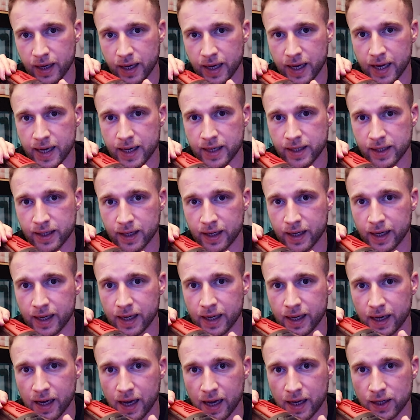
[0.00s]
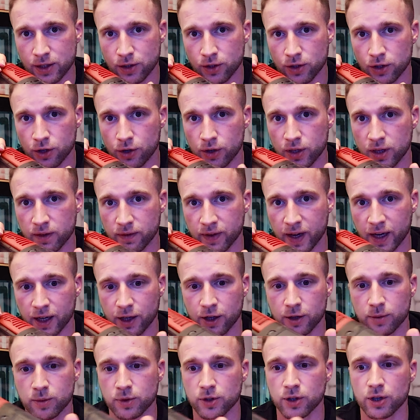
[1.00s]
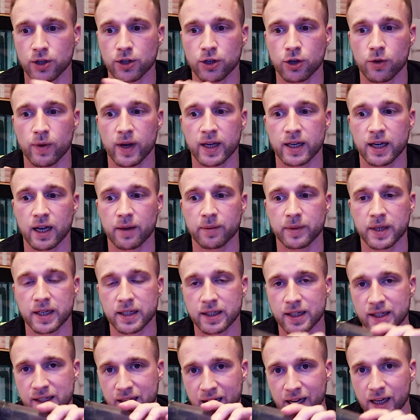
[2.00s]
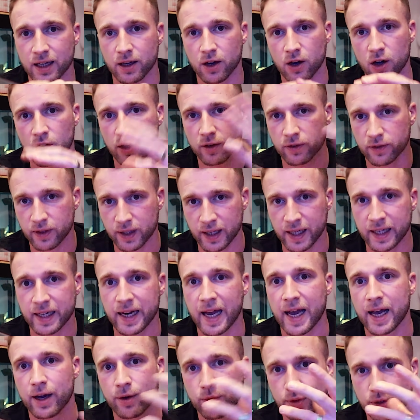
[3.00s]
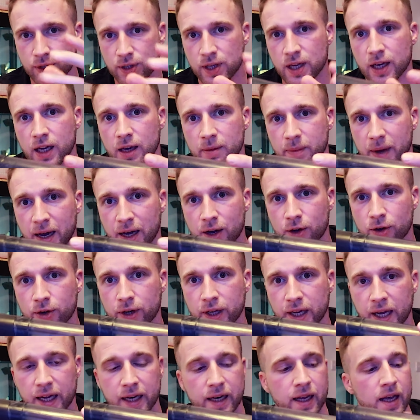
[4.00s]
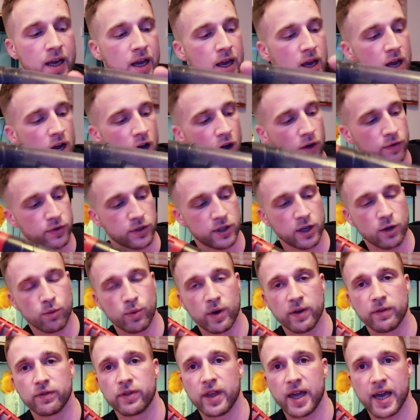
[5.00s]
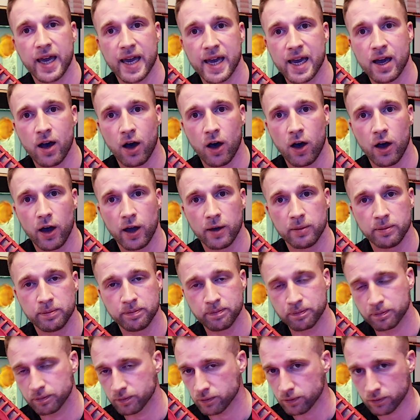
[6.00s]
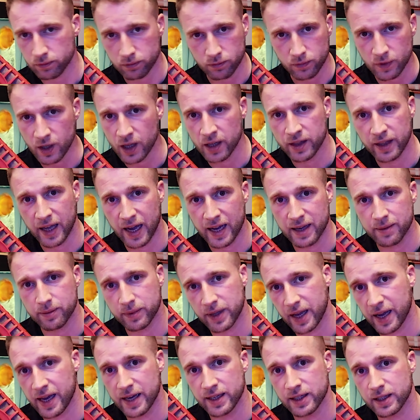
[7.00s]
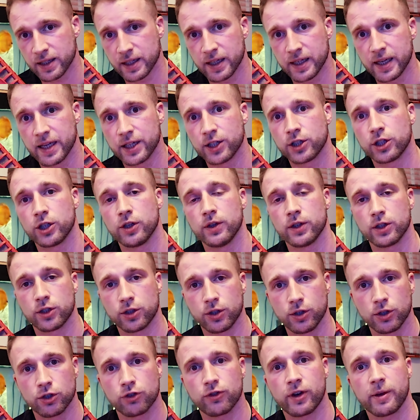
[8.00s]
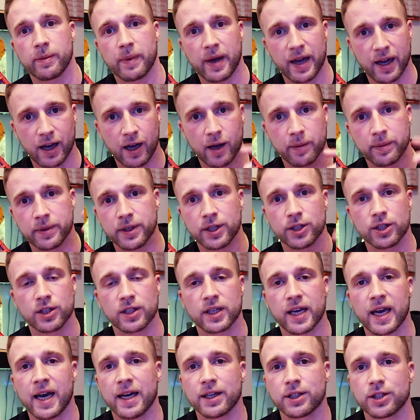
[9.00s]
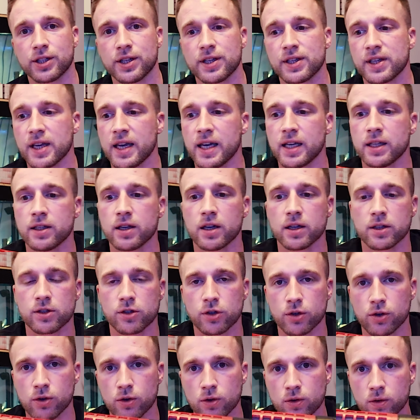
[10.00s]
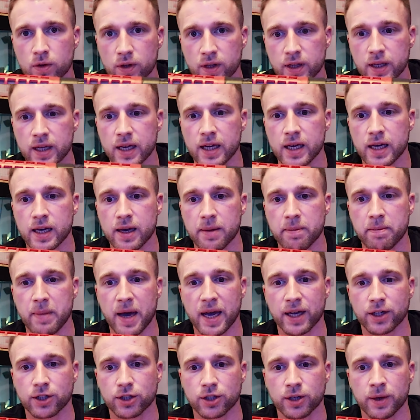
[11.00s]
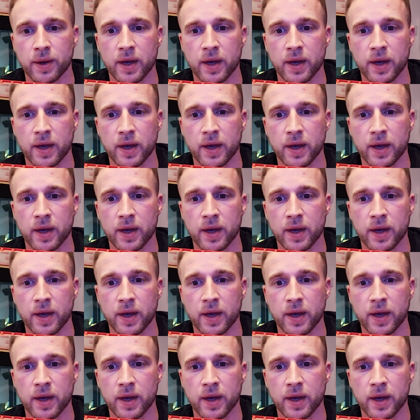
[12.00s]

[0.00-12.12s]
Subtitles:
easily as you're doing your vacuum, so you do end up needing to take it off, clean it out, stick it back on again. Obviously with the Eheim, that isn't an issue. It shoots straight back up and it just catches into the mesh.